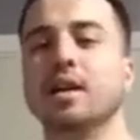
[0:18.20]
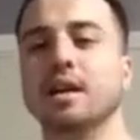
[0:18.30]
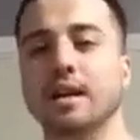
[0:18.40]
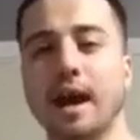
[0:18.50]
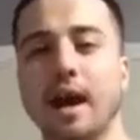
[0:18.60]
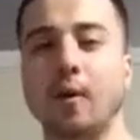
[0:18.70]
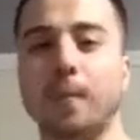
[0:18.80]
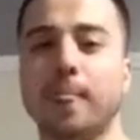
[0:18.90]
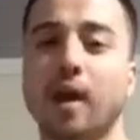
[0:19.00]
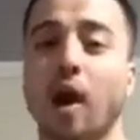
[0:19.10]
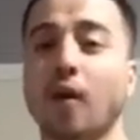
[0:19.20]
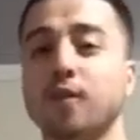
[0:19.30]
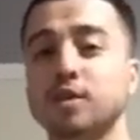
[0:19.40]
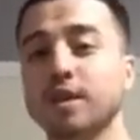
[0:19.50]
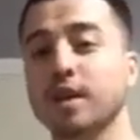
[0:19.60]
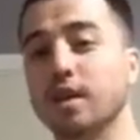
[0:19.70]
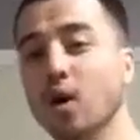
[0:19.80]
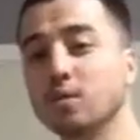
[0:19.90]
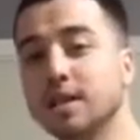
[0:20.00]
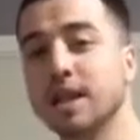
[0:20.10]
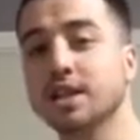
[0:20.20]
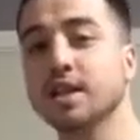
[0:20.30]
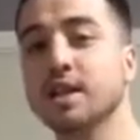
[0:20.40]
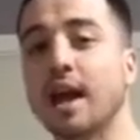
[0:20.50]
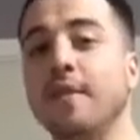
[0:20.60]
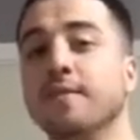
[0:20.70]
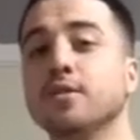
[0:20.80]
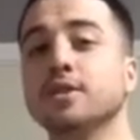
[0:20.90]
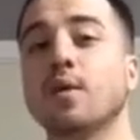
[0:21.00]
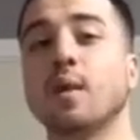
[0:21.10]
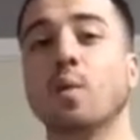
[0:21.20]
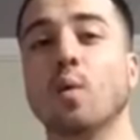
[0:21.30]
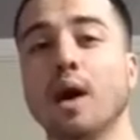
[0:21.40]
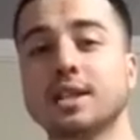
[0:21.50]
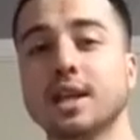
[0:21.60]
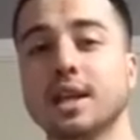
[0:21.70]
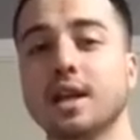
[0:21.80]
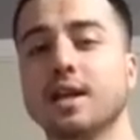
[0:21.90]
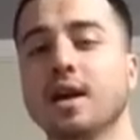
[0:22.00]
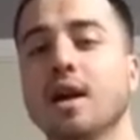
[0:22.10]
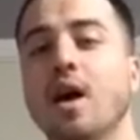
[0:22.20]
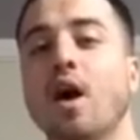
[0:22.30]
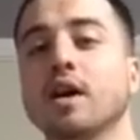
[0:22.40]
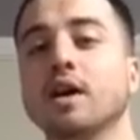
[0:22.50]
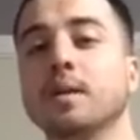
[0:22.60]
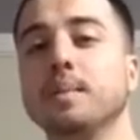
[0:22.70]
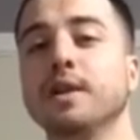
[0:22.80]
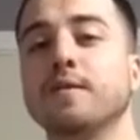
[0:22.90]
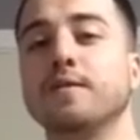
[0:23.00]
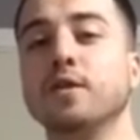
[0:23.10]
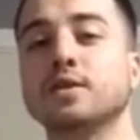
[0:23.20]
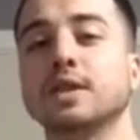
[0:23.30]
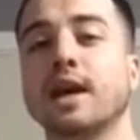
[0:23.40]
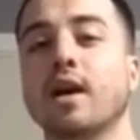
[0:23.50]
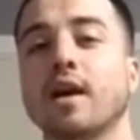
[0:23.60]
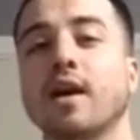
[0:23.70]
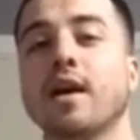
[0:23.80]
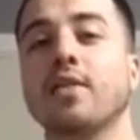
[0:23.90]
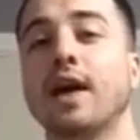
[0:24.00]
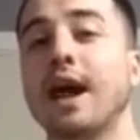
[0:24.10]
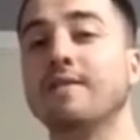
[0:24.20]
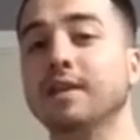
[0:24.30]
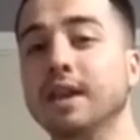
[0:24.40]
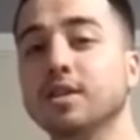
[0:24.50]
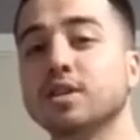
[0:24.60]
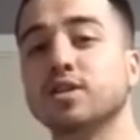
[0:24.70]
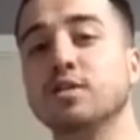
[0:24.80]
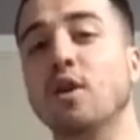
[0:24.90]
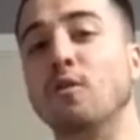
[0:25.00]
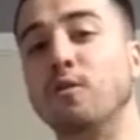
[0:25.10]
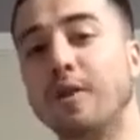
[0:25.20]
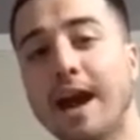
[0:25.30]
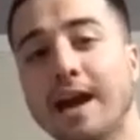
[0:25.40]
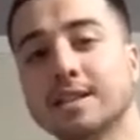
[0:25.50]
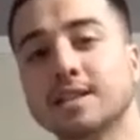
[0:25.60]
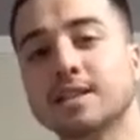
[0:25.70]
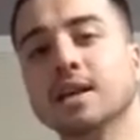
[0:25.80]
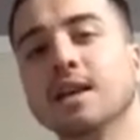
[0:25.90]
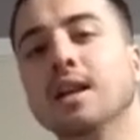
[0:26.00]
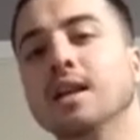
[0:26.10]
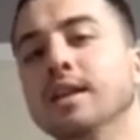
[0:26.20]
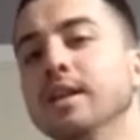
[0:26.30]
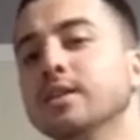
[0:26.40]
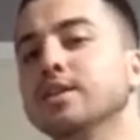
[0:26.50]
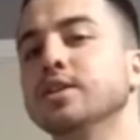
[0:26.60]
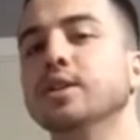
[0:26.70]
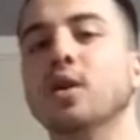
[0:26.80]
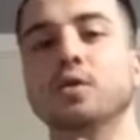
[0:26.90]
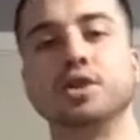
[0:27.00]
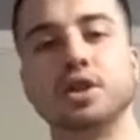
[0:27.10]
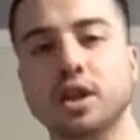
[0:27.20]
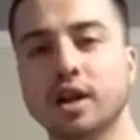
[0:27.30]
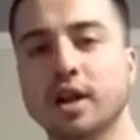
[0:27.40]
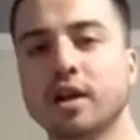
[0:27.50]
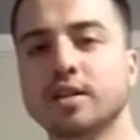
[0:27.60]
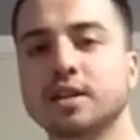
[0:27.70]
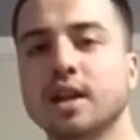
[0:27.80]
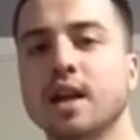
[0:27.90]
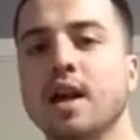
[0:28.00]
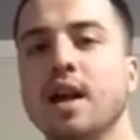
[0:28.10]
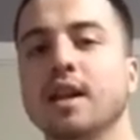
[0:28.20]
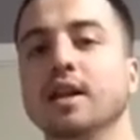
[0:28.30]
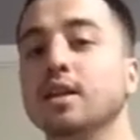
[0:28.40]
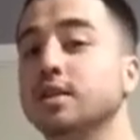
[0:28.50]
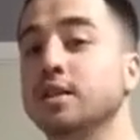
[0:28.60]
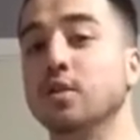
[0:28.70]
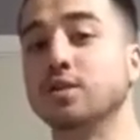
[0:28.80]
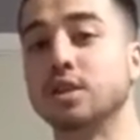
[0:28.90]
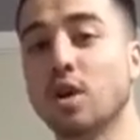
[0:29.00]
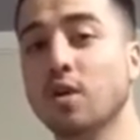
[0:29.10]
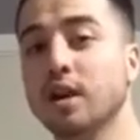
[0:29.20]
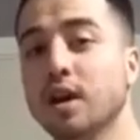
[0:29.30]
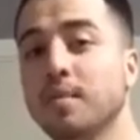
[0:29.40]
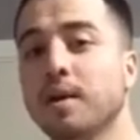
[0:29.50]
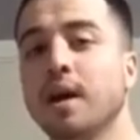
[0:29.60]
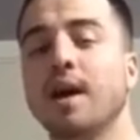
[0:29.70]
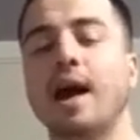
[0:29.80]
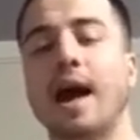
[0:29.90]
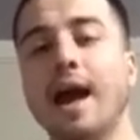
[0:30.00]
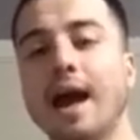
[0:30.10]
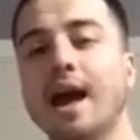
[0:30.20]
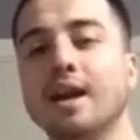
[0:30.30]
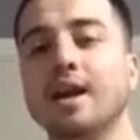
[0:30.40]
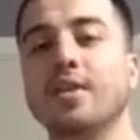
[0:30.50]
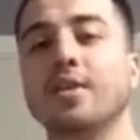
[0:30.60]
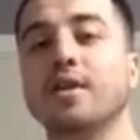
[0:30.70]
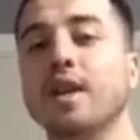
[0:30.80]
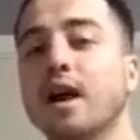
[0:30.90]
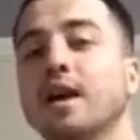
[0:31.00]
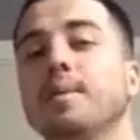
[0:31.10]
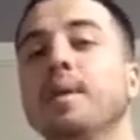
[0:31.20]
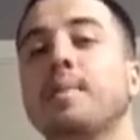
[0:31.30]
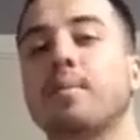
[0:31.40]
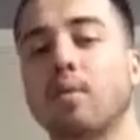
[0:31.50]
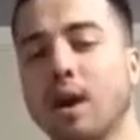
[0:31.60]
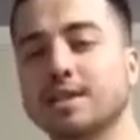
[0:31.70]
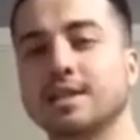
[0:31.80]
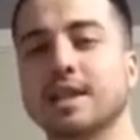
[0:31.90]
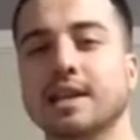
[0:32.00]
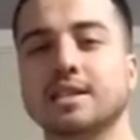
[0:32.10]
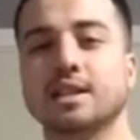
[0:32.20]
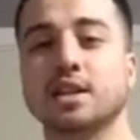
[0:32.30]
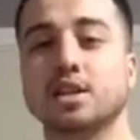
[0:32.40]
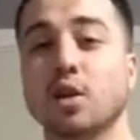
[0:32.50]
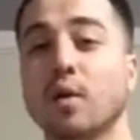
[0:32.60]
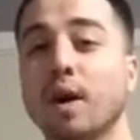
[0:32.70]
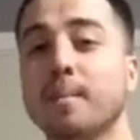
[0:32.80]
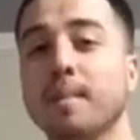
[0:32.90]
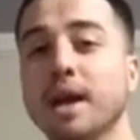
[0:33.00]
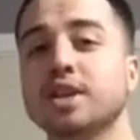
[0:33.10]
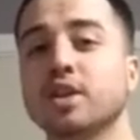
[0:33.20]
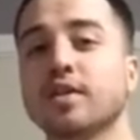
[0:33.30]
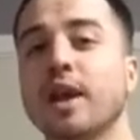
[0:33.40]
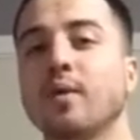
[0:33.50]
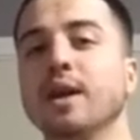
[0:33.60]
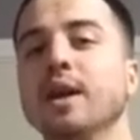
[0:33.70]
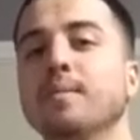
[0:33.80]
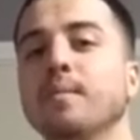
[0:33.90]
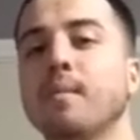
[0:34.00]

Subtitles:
Now, our foods in the go section and the foods that we want to eat are going to be the foods that have little to no fats, little to no sugars, little to no sodium, and they're not going to be processed. So we want to make sure that we eat